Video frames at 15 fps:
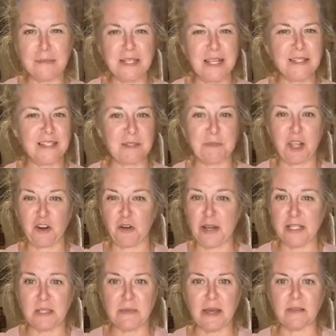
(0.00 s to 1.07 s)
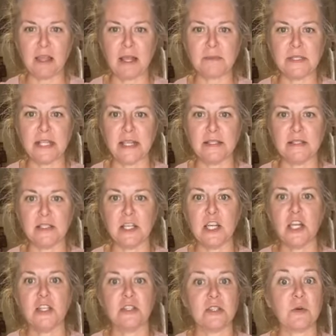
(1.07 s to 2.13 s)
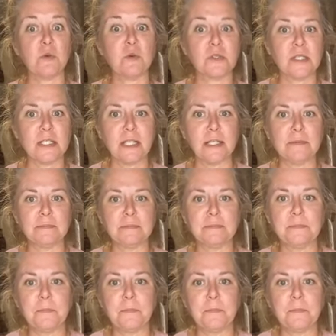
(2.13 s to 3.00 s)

of lime zest. I'm not crazy about lime zest, so we'll see.